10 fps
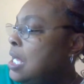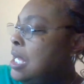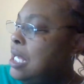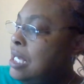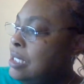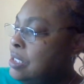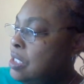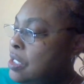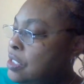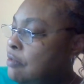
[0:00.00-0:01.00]
I
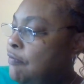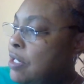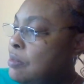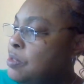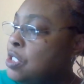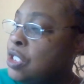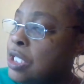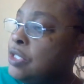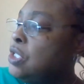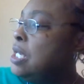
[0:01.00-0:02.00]
started to develop
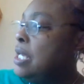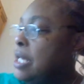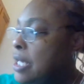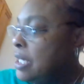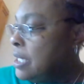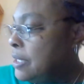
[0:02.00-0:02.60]
such a headache.